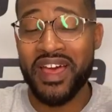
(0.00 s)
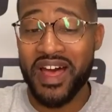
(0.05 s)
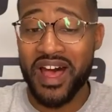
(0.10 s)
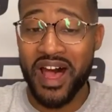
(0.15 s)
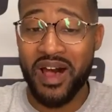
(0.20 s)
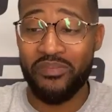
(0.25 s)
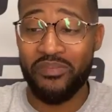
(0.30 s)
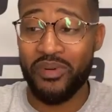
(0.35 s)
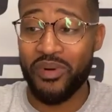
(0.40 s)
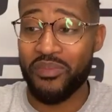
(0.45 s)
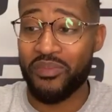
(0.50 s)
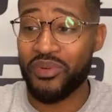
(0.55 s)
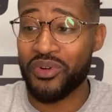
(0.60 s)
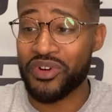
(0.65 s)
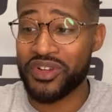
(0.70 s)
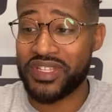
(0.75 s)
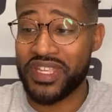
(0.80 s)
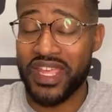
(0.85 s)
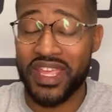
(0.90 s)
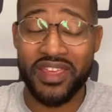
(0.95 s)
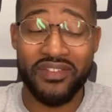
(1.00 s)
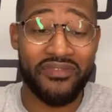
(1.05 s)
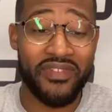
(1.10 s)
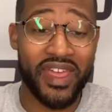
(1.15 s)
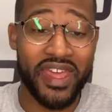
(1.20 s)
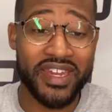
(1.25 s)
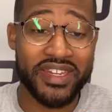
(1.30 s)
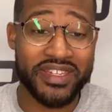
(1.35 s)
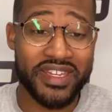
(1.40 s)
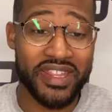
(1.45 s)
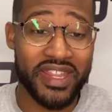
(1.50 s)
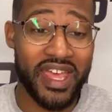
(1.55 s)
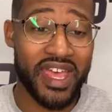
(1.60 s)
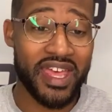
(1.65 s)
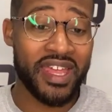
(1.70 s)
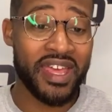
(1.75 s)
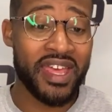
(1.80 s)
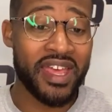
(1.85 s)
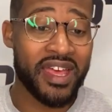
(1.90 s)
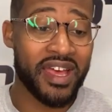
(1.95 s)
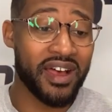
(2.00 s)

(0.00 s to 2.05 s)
Hop on board, take advantage of that.